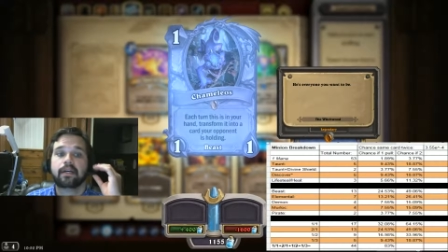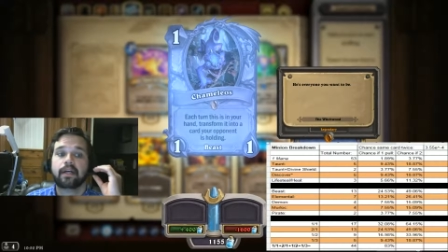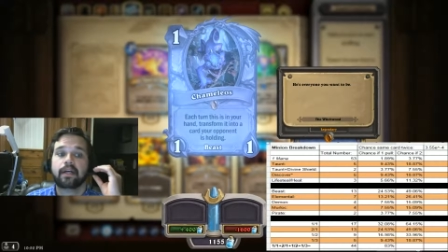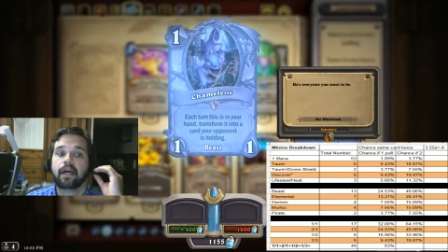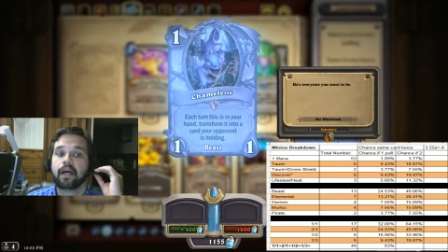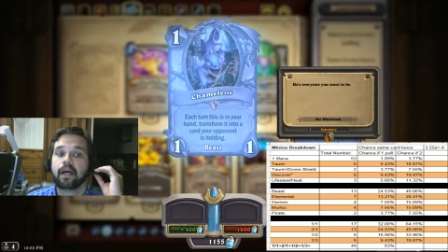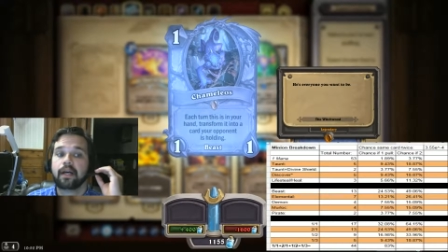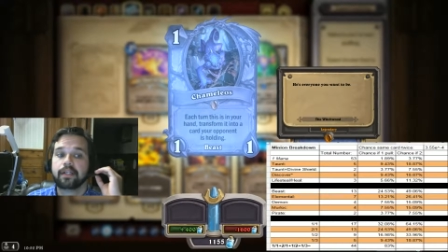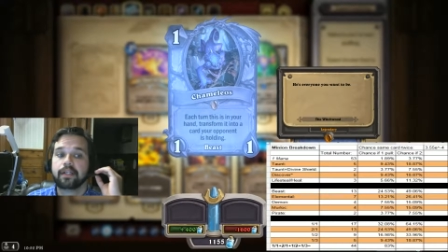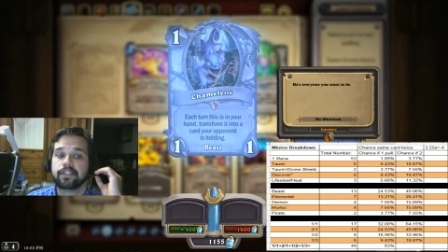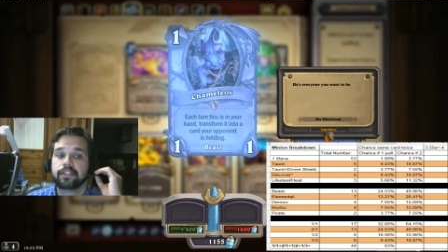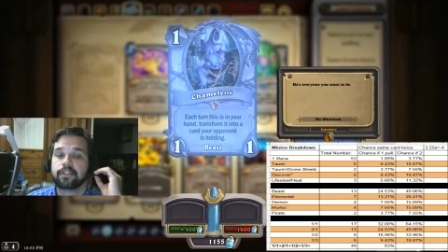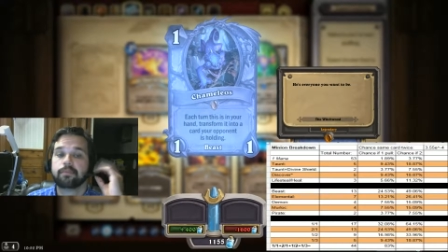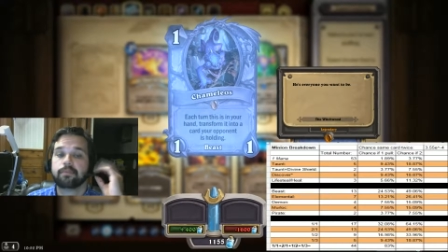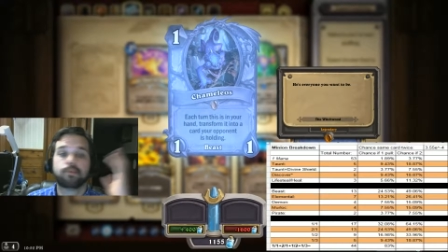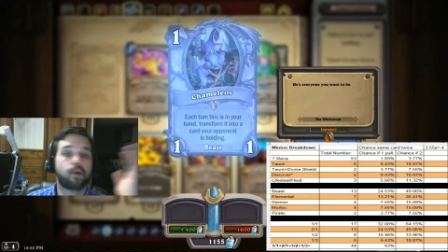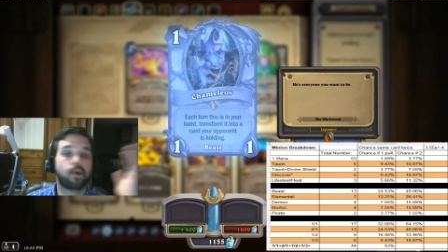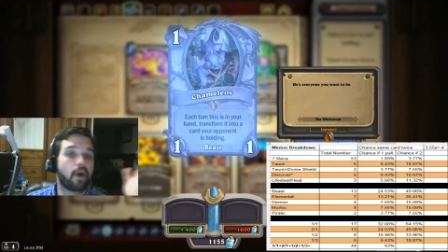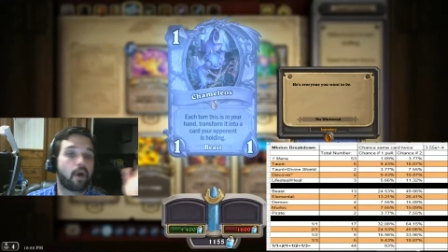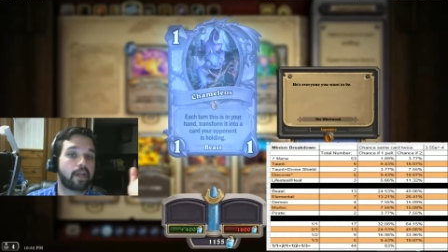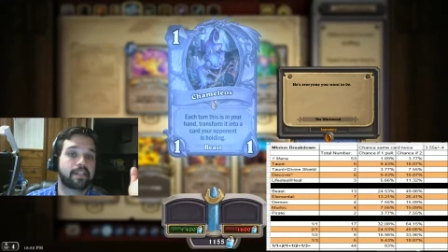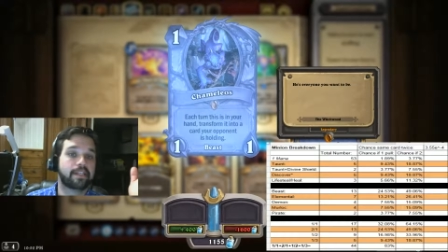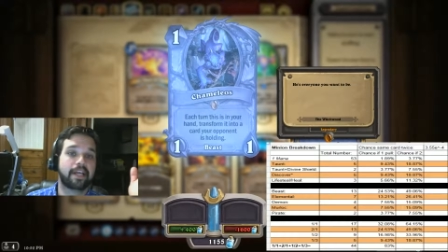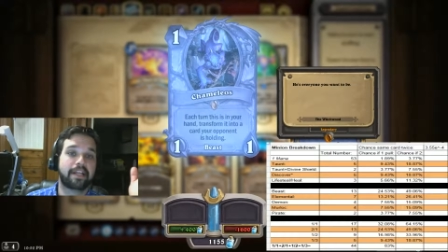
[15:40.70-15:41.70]
some
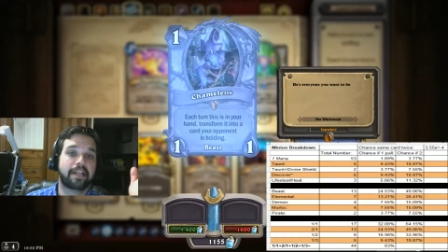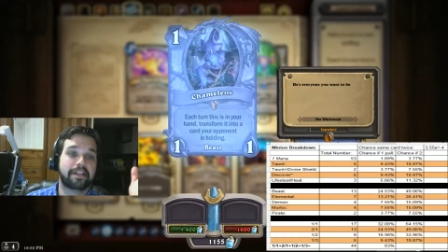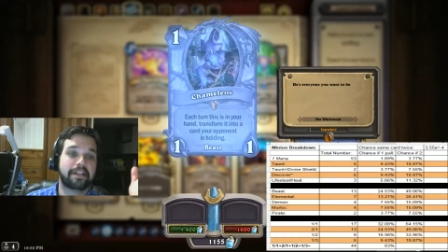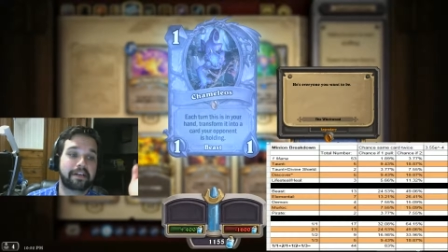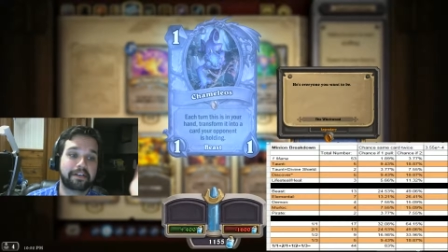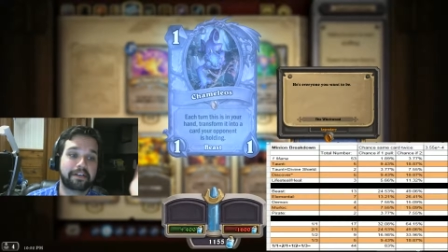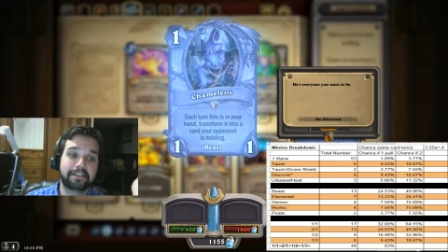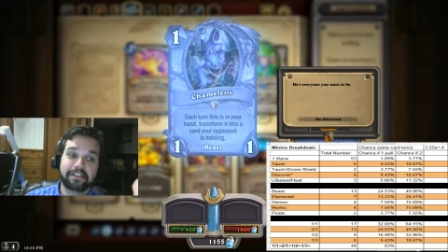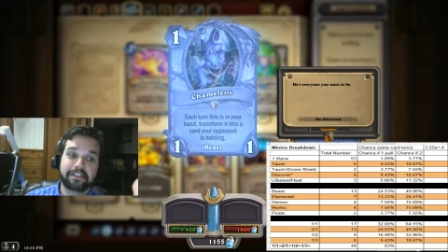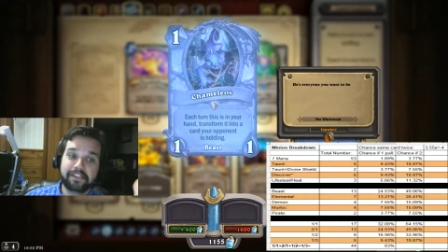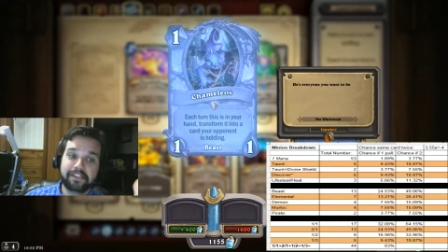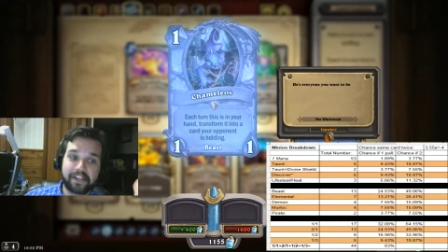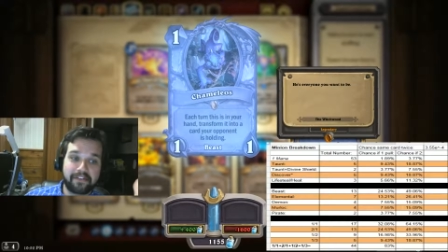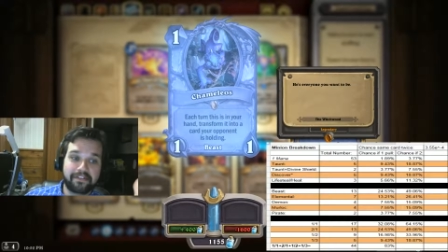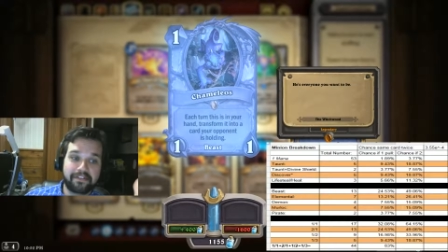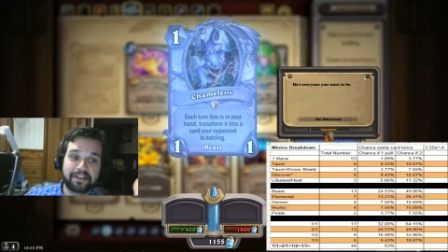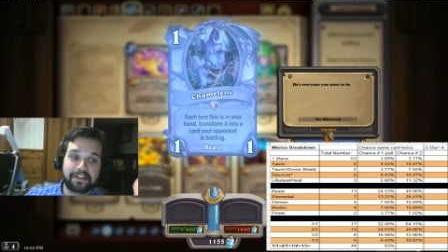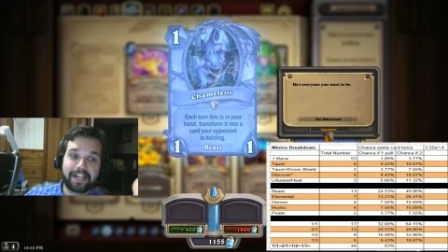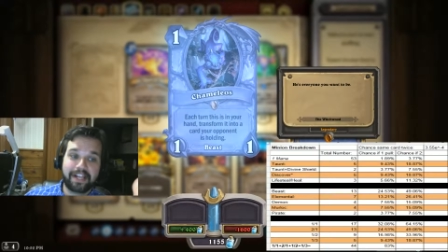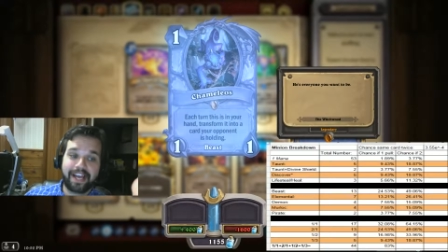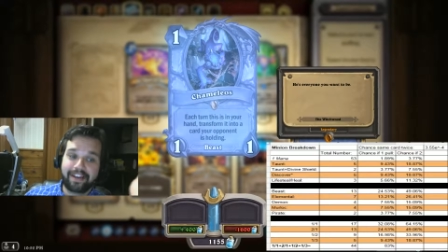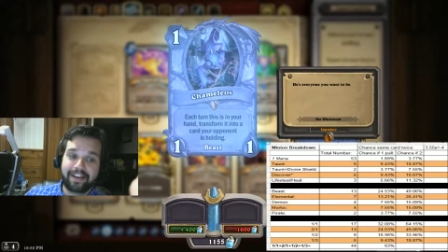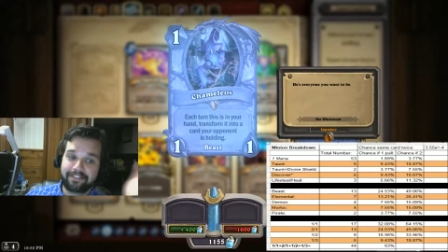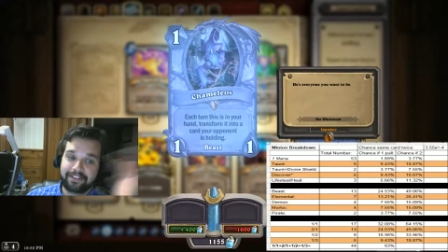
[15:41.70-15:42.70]
taunt on there to save your
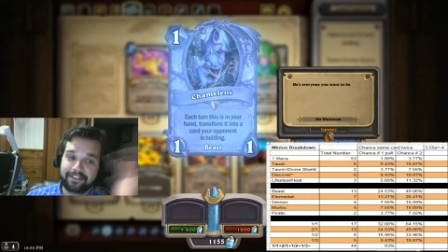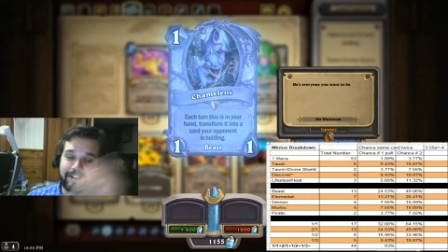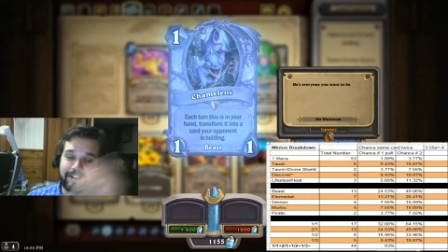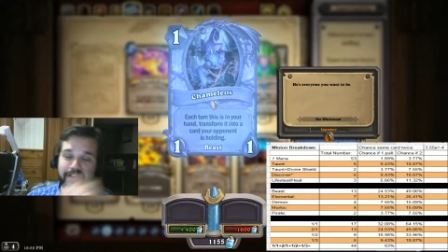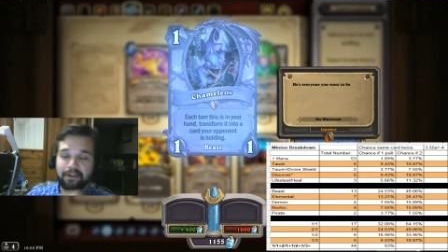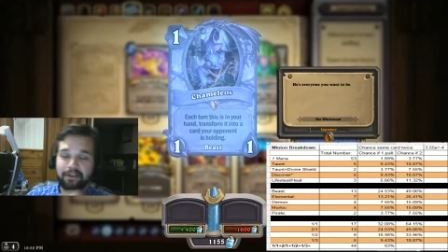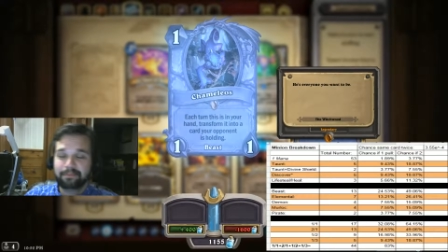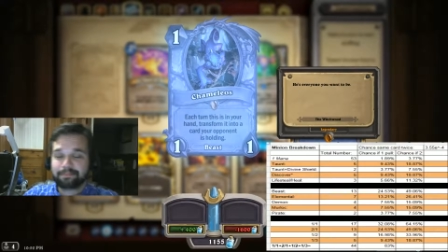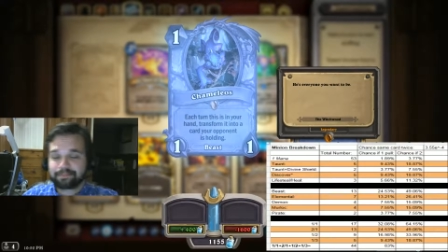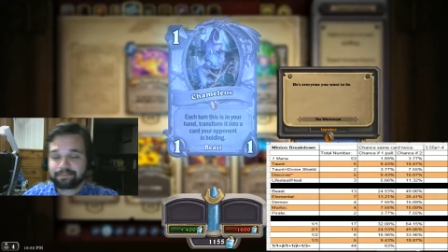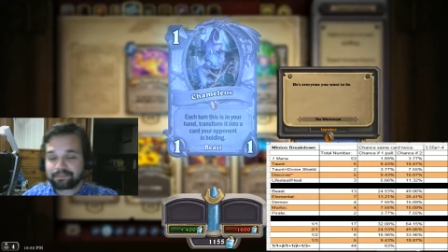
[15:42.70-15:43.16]
life, you know.